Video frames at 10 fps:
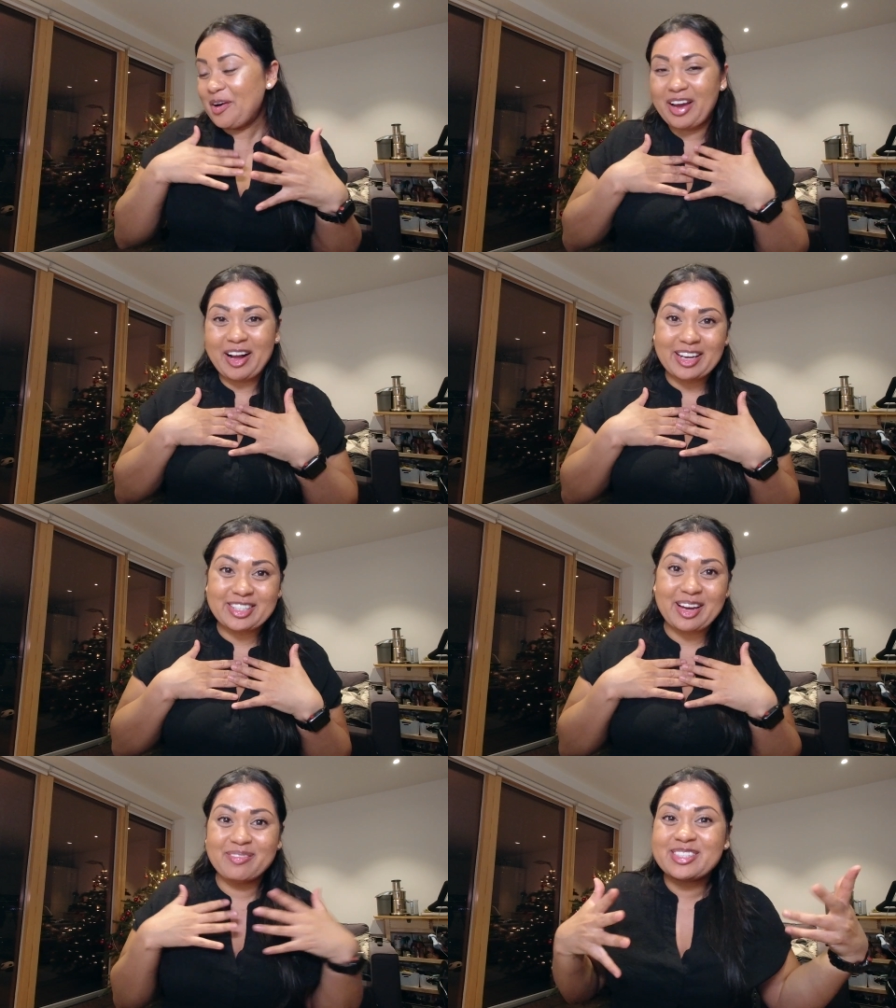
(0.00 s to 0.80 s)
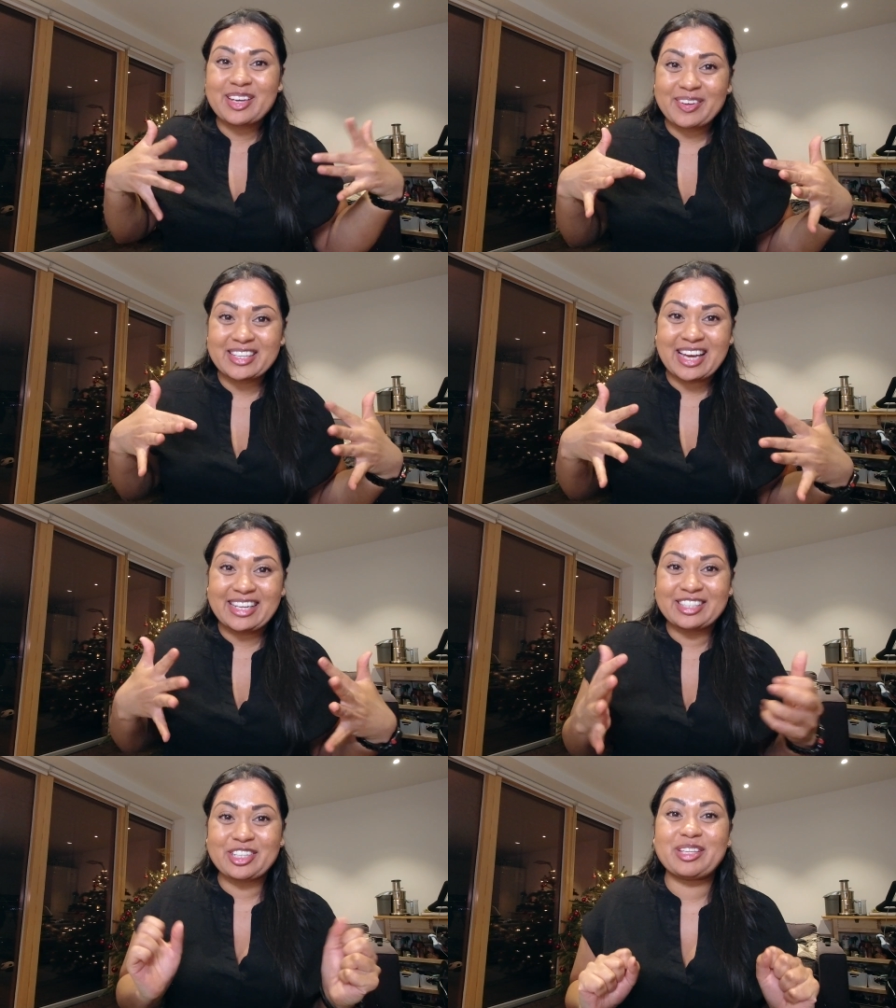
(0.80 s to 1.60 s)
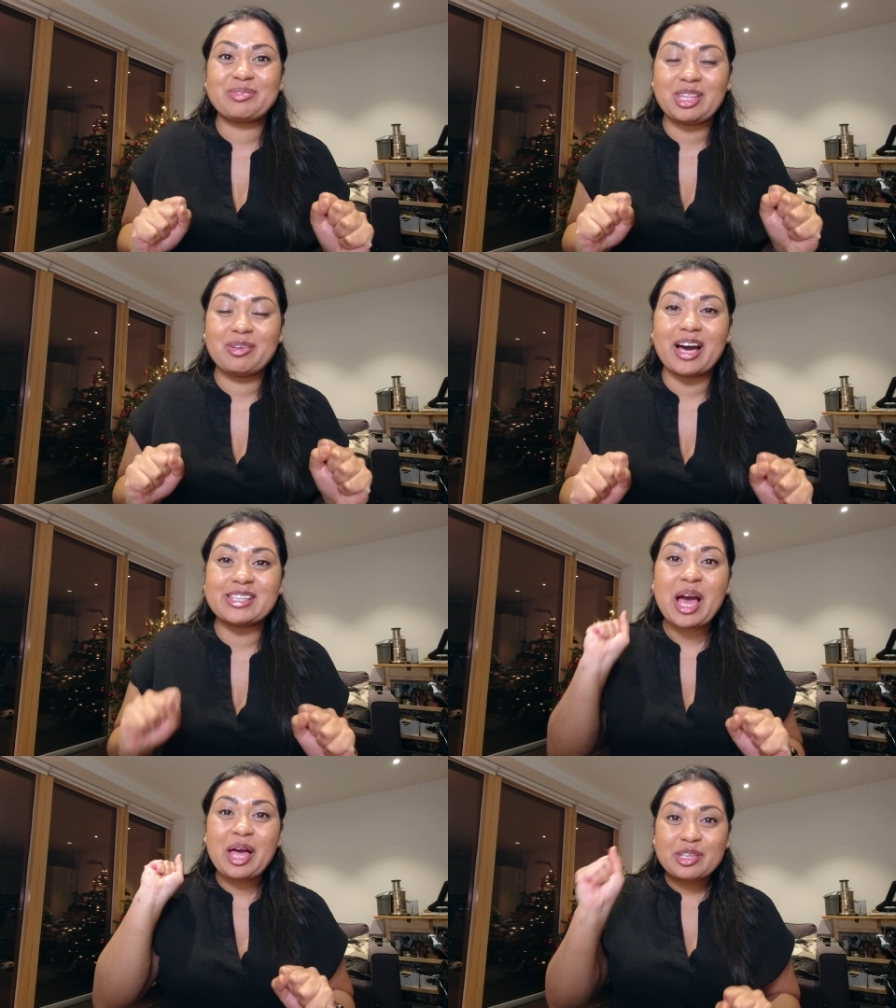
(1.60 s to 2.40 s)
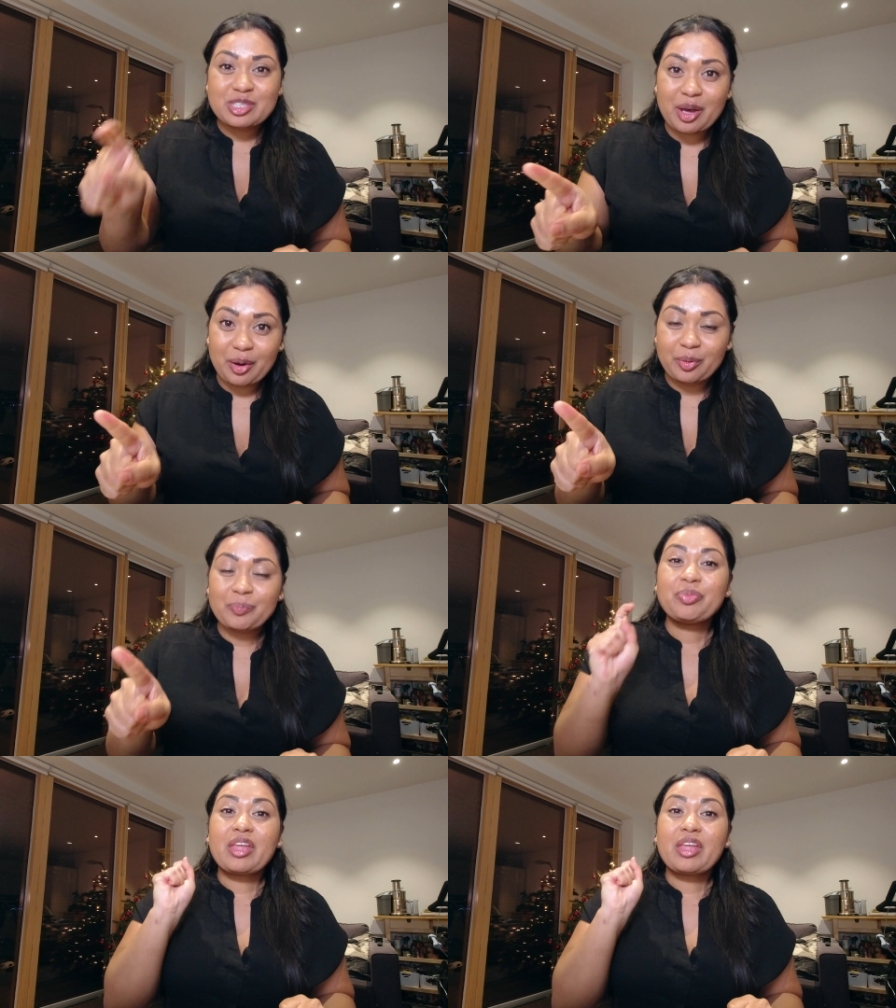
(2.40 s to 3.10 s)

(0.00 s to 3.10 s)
Oh my gosh, I'm so excited to share this with you guys. So,